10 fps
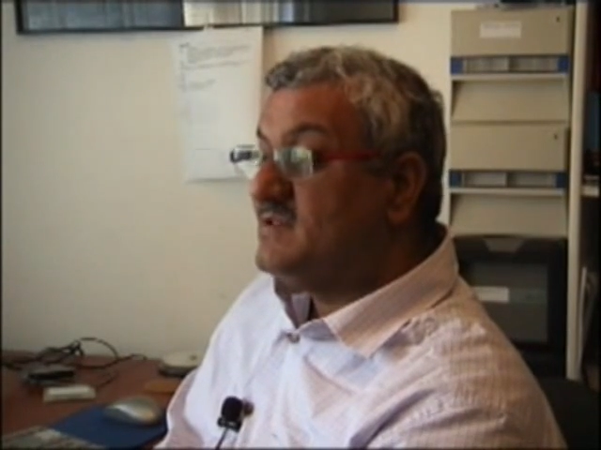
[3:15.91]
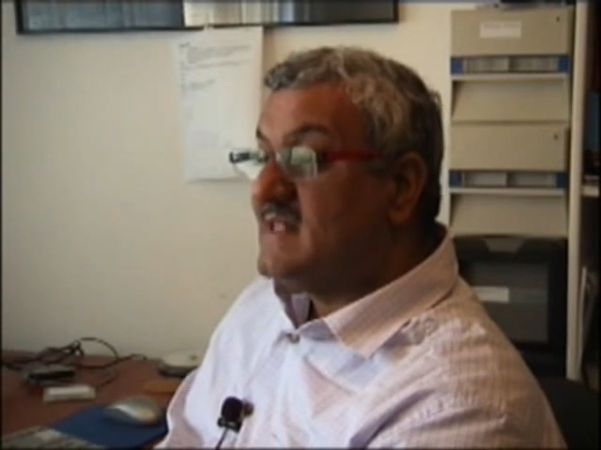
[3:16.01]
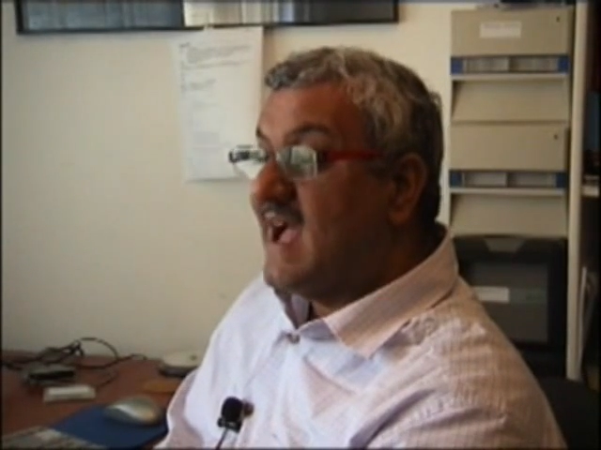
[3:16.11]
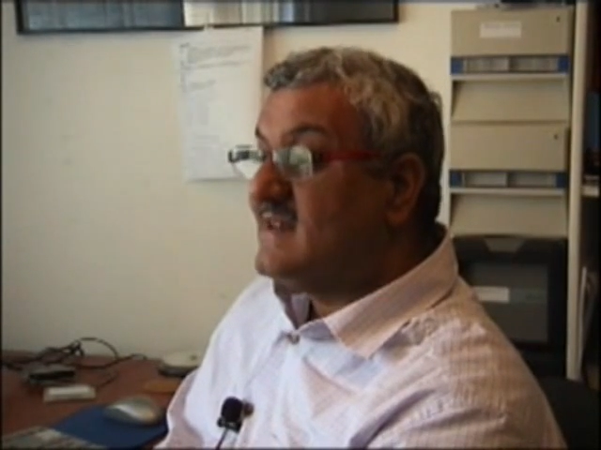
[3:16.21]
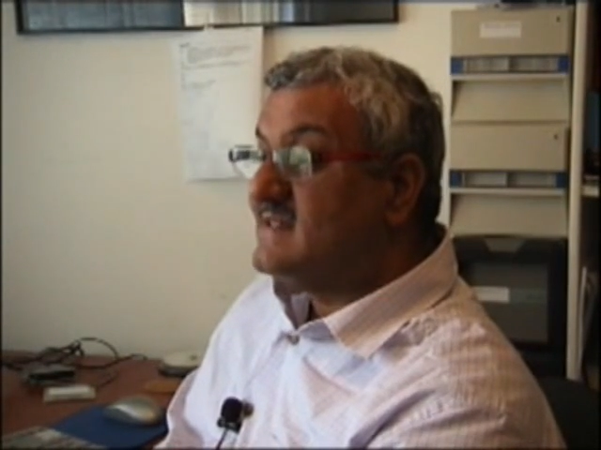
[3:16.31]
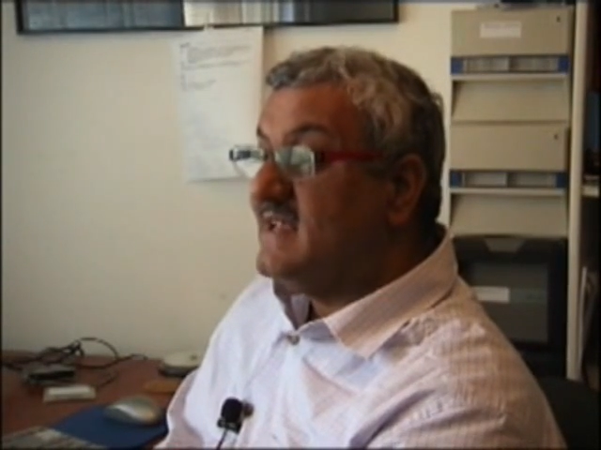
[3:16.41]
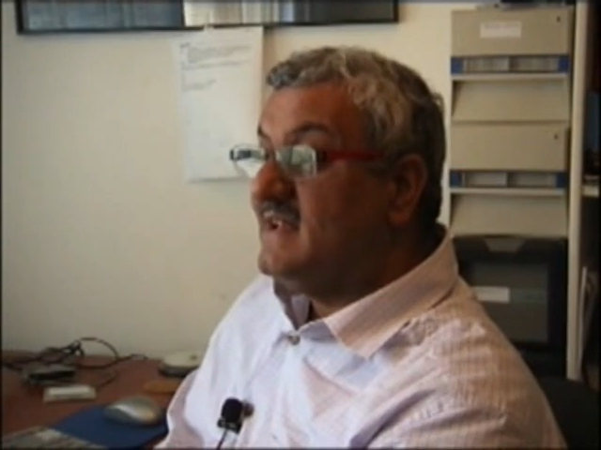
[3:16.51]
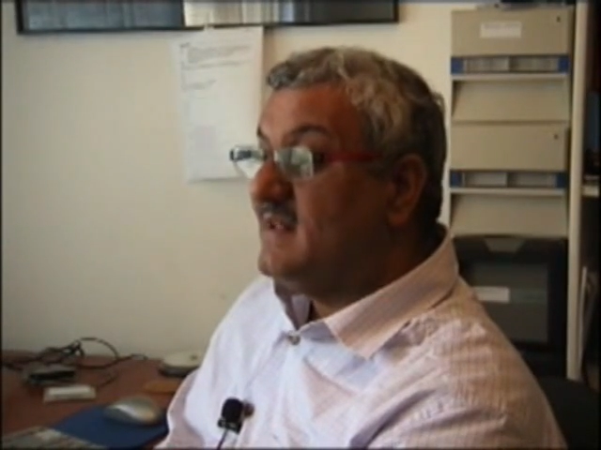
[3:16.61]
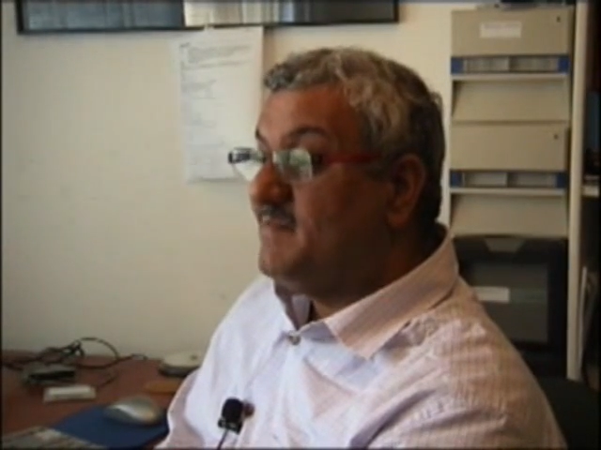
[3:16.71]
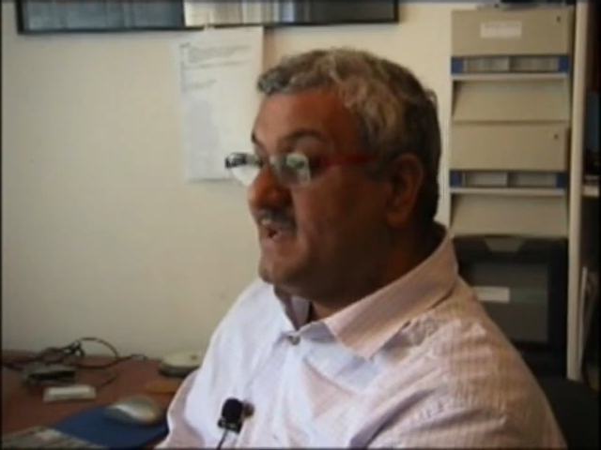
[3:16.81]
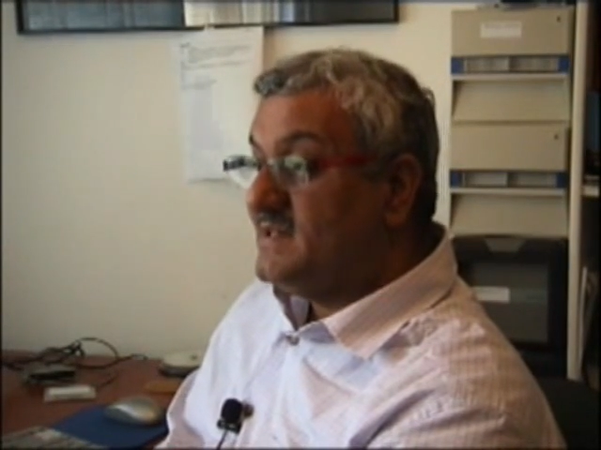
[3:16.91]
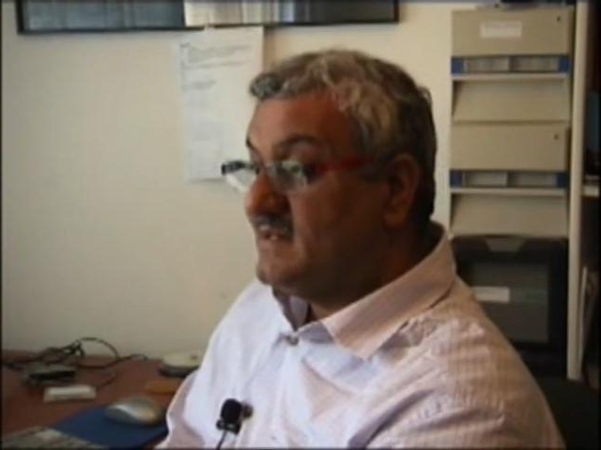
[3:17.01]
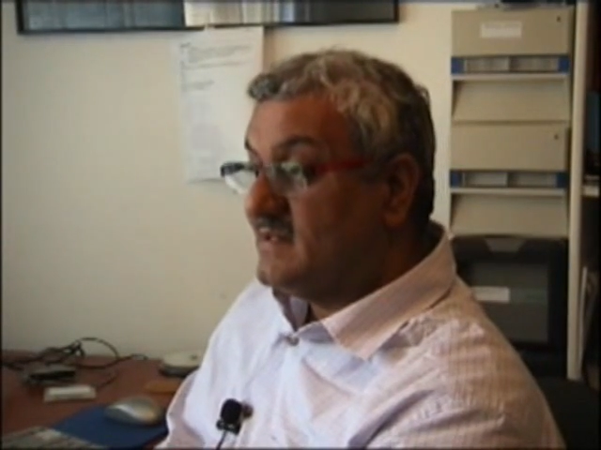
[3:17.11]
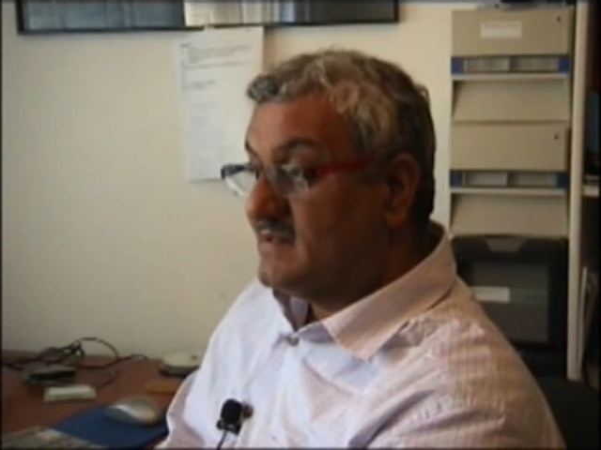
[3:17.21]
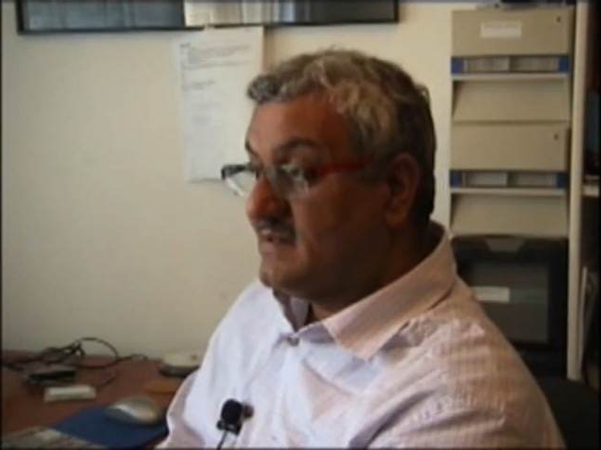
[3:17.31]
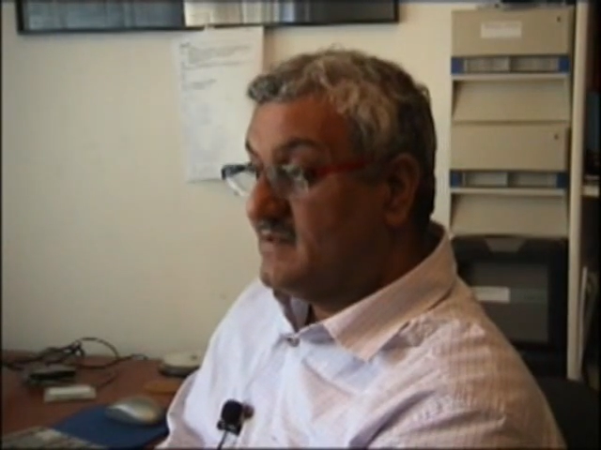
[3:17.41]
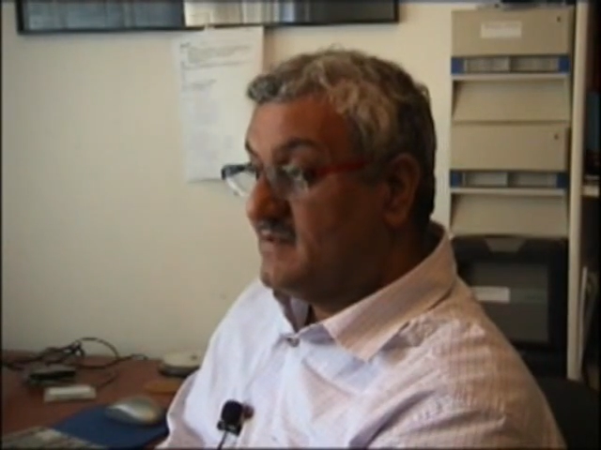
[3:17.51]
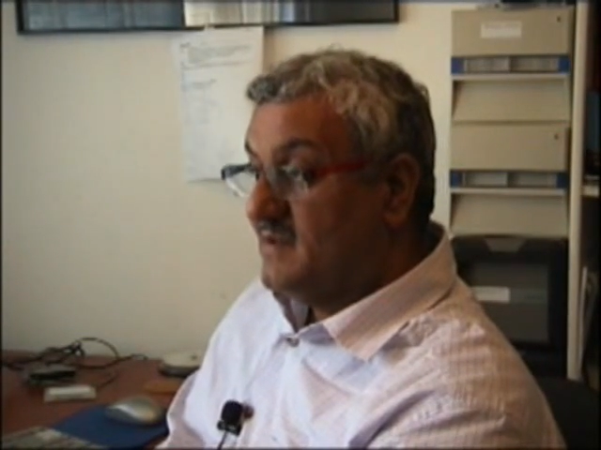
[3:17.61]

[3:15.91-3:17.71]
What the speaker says: you start seeing the patients.